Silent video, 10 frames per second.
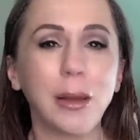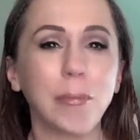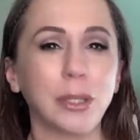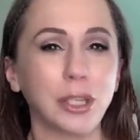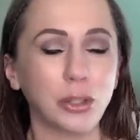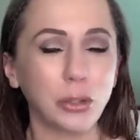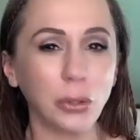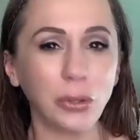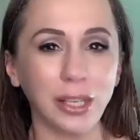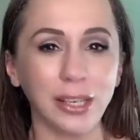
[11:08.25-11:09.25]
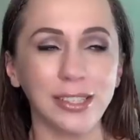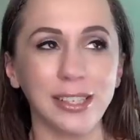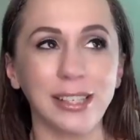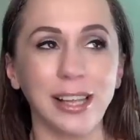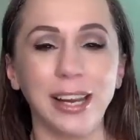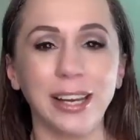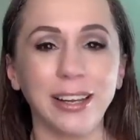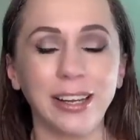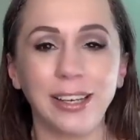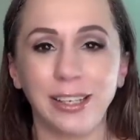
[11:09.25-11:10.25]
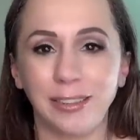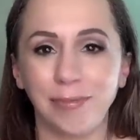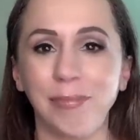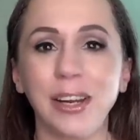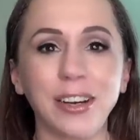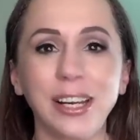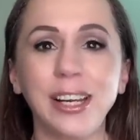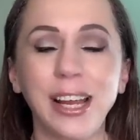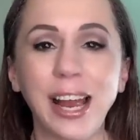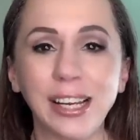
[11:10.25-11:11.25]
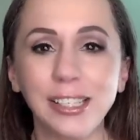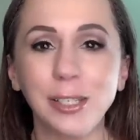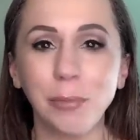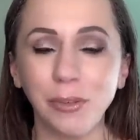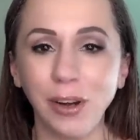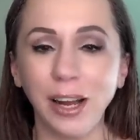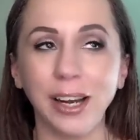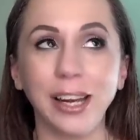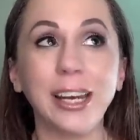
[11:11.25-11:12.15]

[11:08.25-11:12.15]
But the truth is like, Meri has to move on.